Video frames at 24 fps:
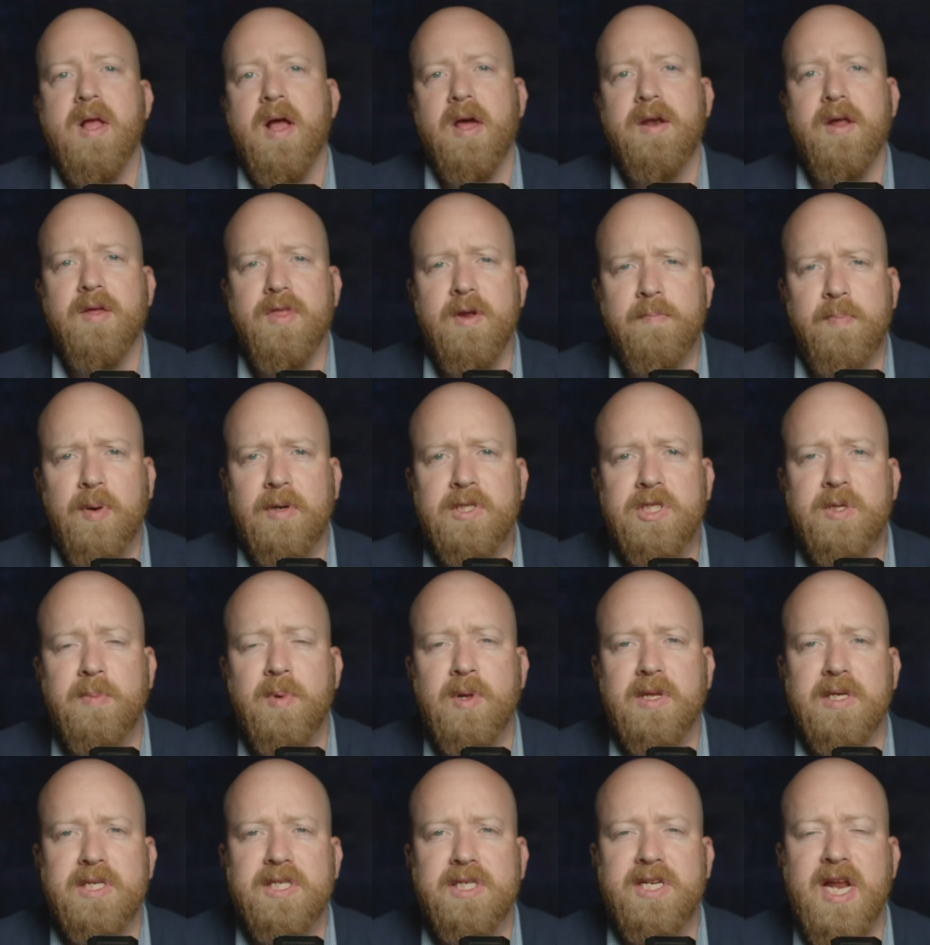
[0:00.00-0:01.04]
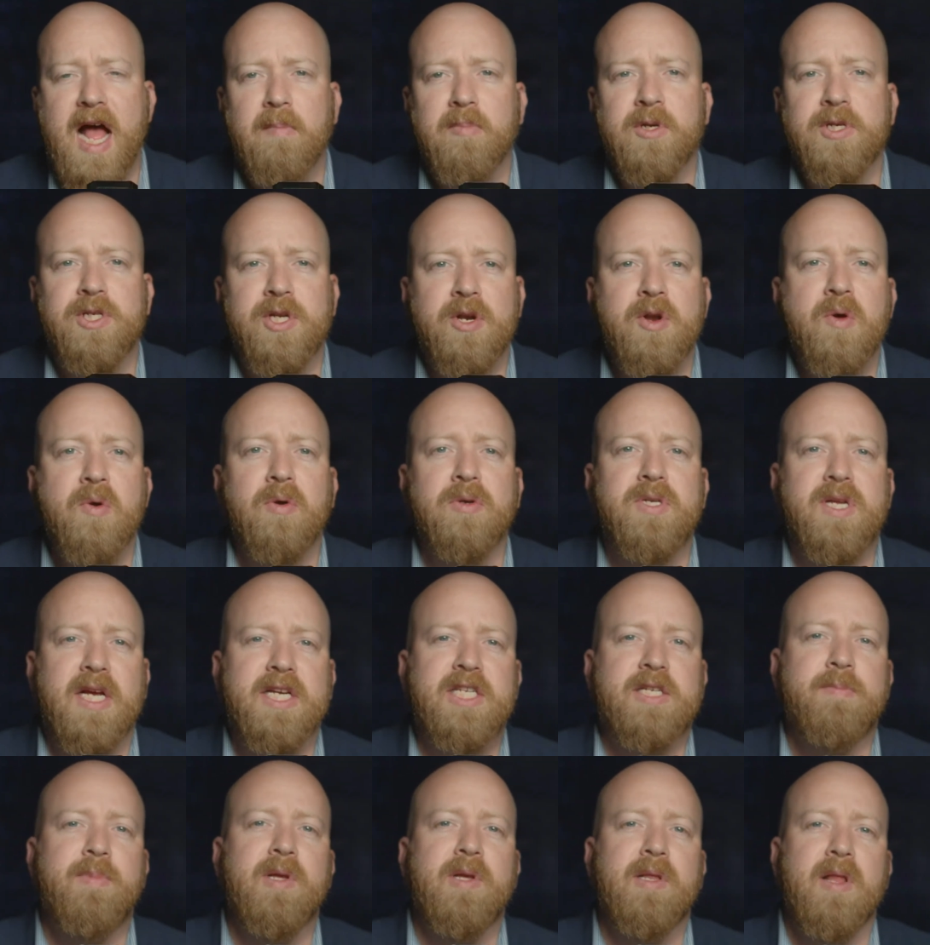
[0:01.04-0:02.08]
Another principle established in Old
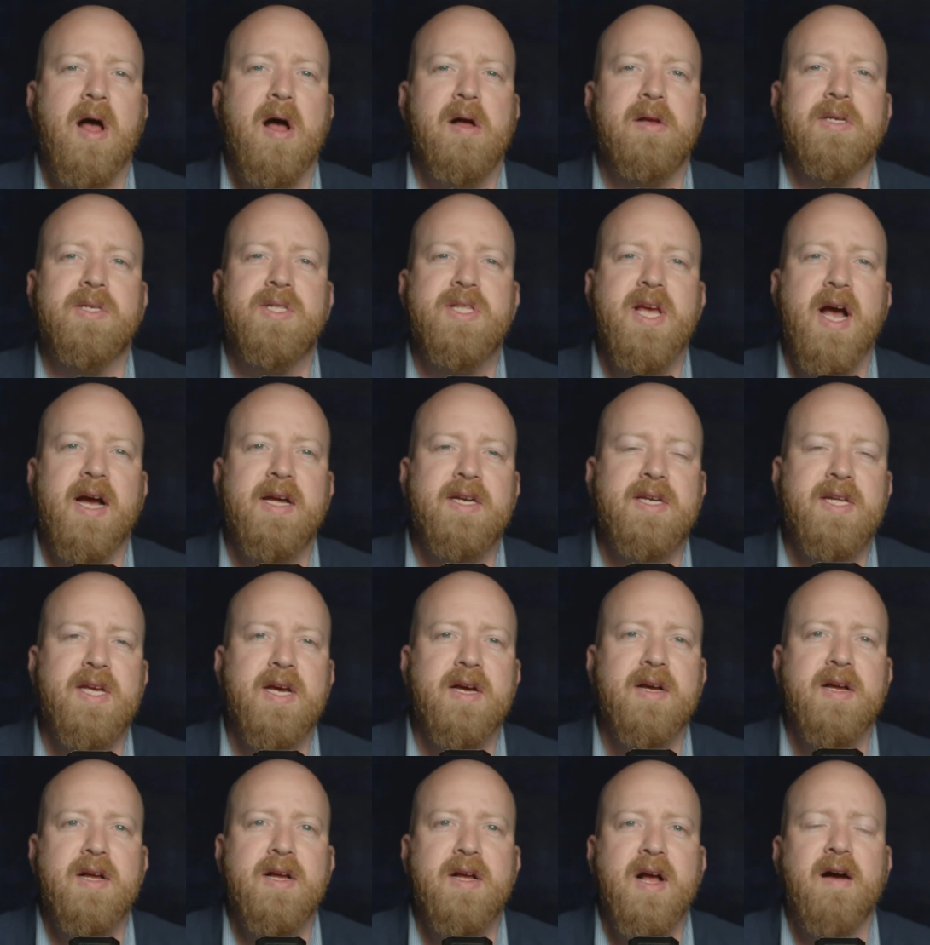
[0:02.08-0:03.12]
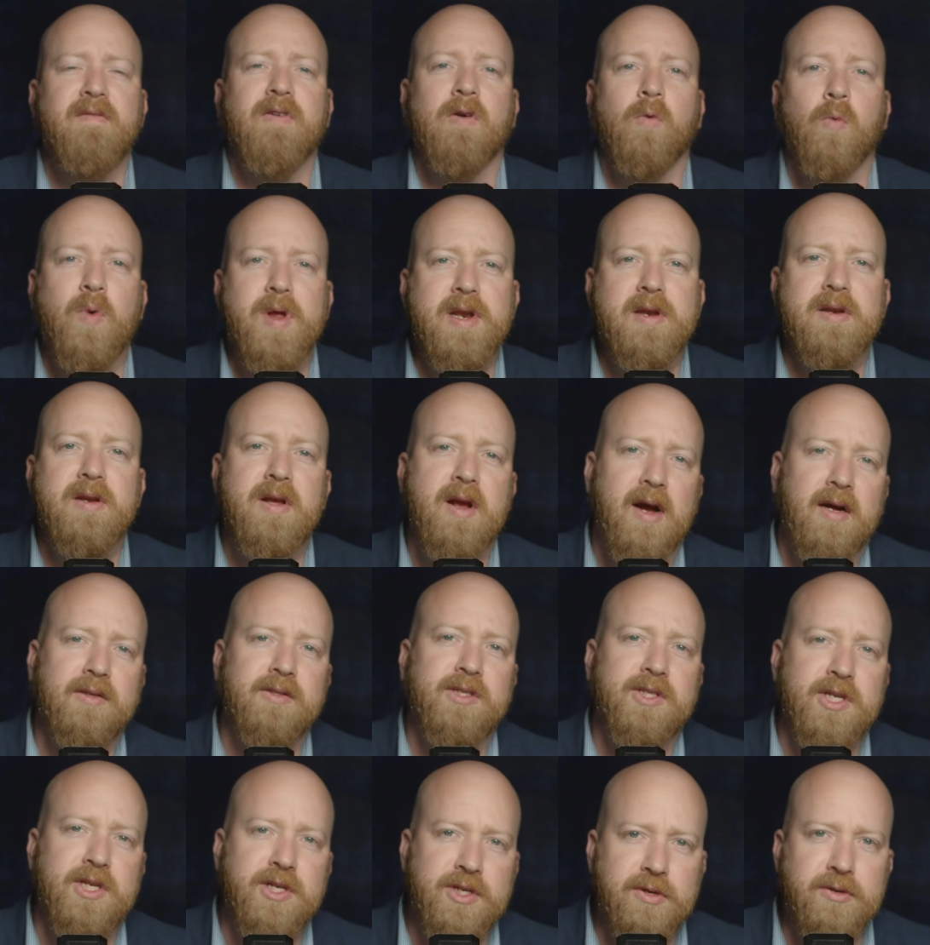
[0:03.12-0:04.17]
Testament law is the idea of a written
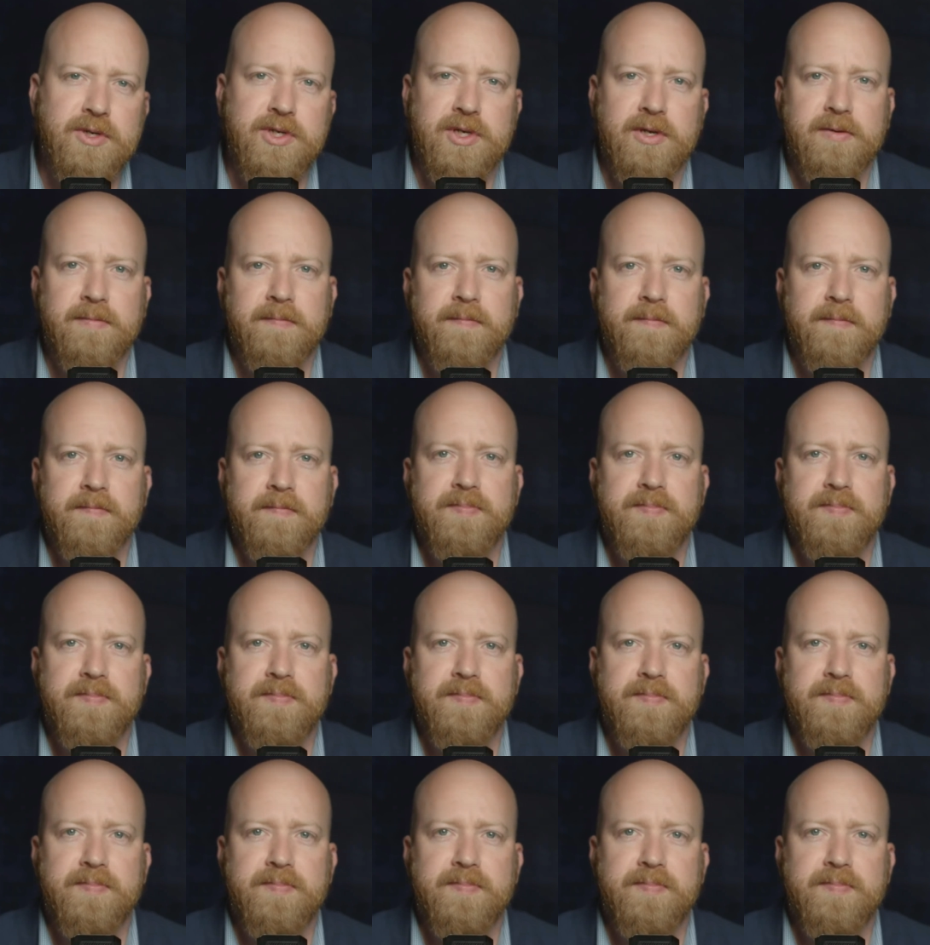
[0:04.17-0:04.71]
constitution.